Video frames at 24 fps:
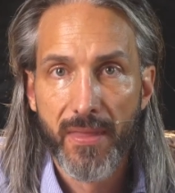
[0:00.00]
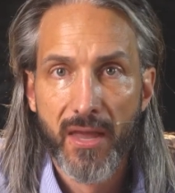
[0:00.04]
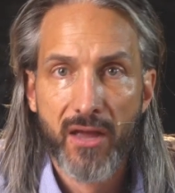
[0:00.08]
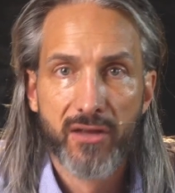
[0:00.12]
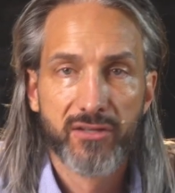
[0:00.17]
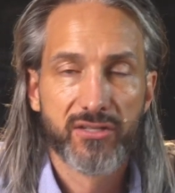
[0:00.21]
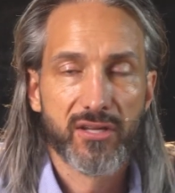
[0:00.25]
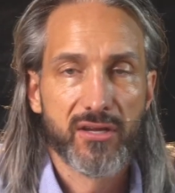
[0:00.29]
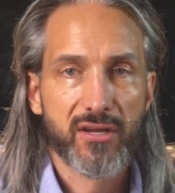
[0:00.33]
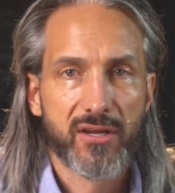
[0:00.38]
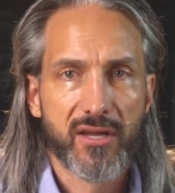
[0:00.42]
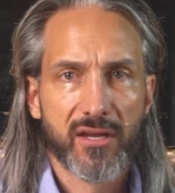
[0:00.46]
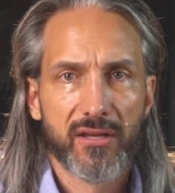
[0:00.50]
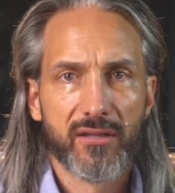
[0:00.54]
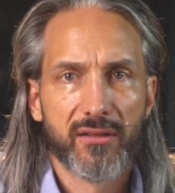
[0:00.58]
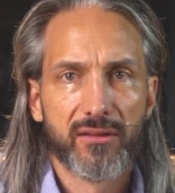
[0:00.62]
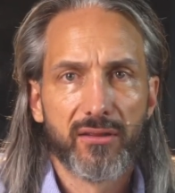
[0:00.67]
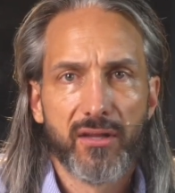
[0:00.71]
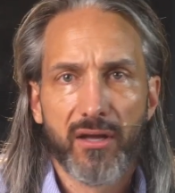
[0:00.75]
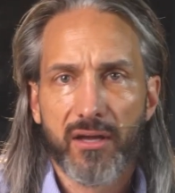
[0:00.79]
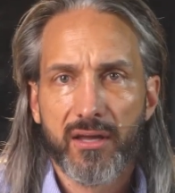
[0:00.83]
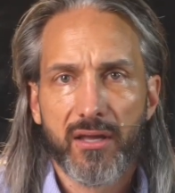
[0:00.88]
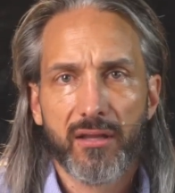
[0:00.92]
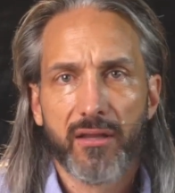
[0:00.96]
so you can
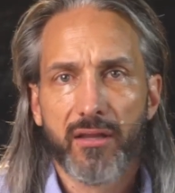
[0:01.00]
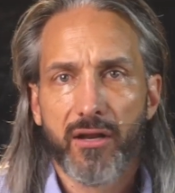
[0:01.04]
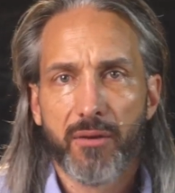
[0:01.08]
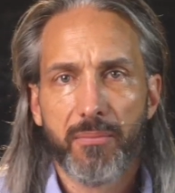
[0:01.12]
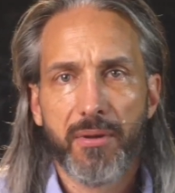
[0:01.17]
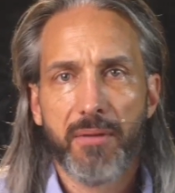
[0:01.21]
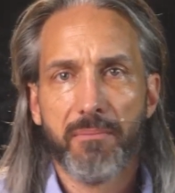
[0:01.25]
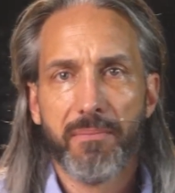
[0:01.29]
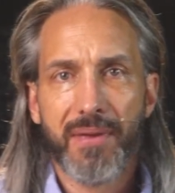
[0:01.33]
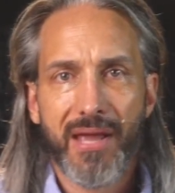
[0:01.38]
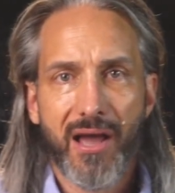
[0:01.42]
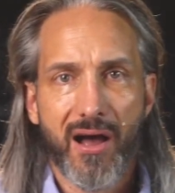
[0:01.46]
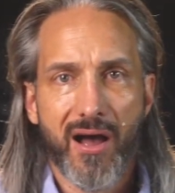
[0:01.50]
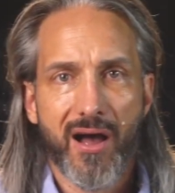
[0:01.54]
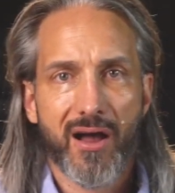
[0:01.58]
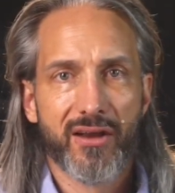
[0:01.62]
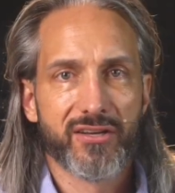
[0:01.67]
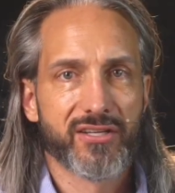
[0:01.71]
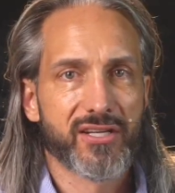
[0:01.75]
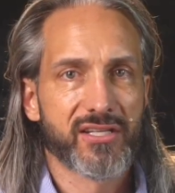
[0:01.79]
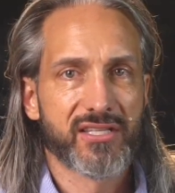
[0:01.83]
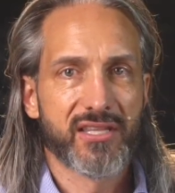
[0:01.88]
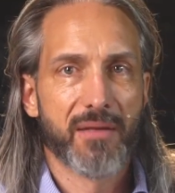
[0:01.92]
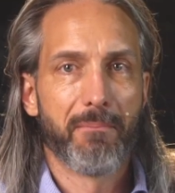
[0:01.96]
look a little bit
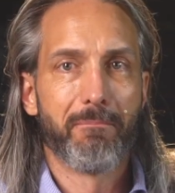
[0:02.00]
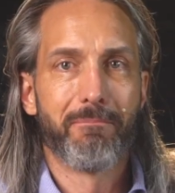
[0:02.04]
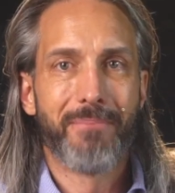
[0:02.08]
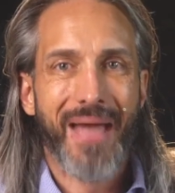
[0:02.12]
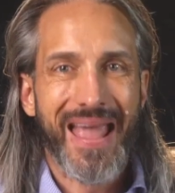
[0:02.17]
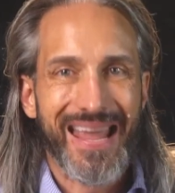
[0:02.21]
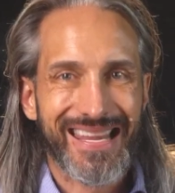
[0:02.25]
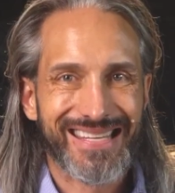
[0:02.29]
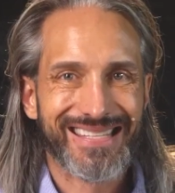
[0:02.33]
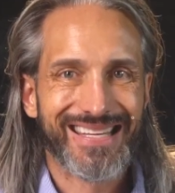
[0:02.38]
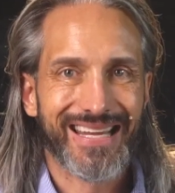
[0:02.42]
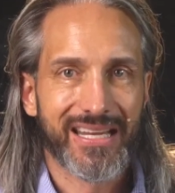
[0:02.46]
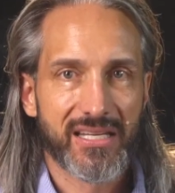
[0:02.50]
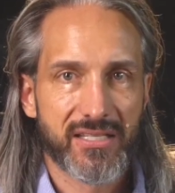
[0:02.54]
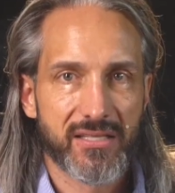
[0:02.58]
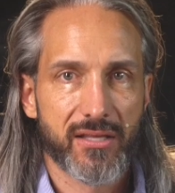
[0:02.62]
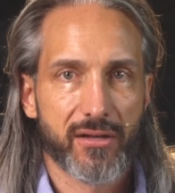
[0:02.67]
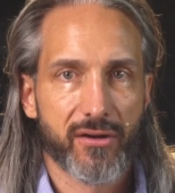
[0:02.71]
beyond just the basics